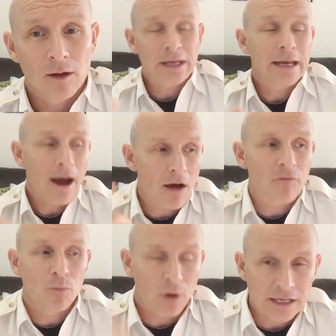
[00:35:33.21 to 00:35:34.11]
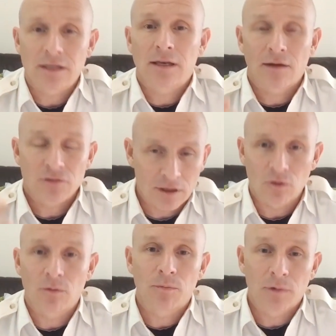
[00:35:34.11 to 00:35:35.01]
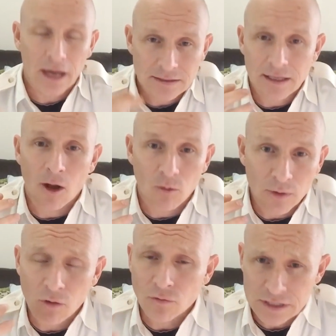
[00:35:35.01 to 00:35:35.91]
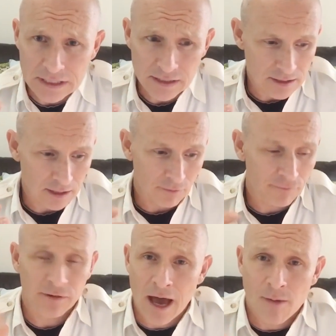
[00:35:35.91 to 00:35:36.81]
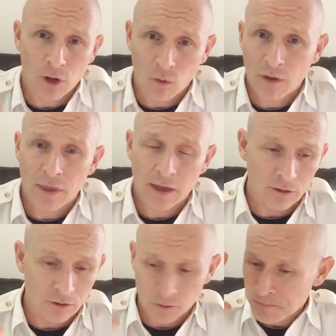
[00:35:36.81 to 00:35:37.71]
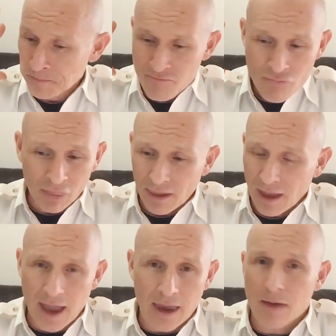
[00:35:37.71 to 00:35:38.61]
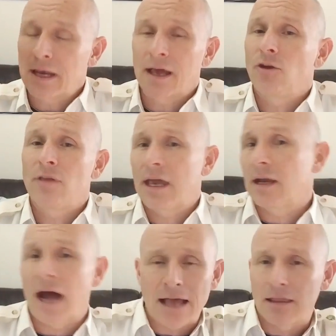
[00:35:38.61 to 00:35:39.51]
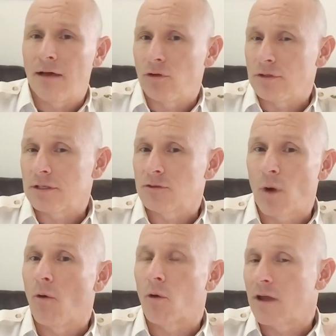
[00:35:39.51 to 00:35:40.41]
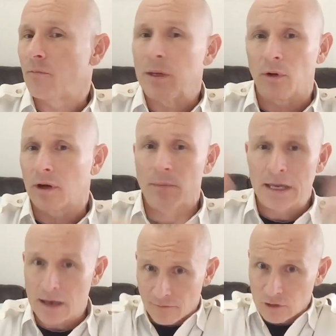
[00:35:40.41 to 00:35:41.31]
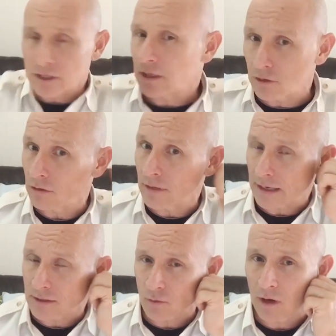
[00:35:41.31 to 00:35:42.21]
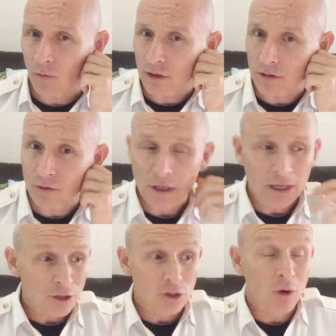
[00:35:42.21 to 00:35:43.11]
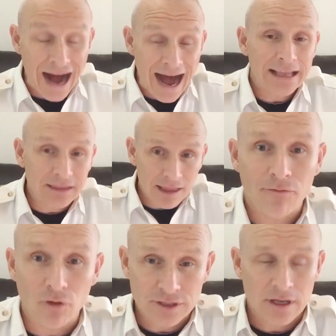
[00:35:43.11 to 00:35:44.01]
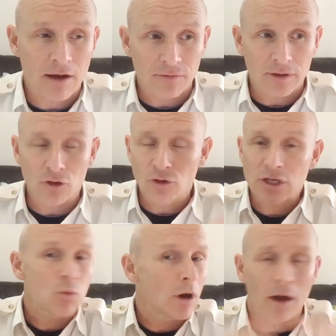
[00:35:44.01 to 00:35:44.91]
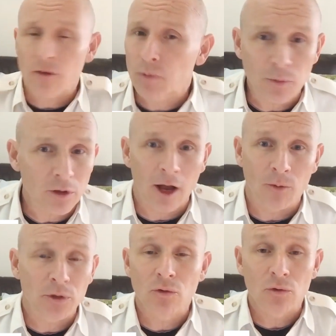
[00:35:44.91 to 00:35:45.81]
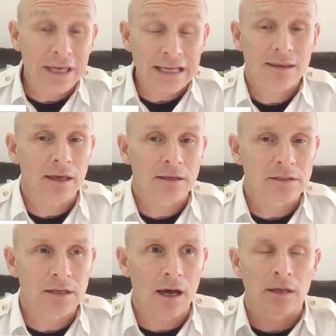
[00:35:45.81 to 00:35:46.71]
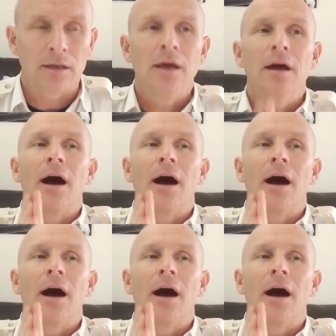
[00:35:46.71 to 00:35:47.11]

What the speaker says: I mean, now I've embraced it, and I have several guys that help me overseas that are phenomenal at what they do. And I mean, I do that at high levels as well, where we have people come in. Obviously, you do that as well, where you do high-level stuff. You just want other people to help you get things done.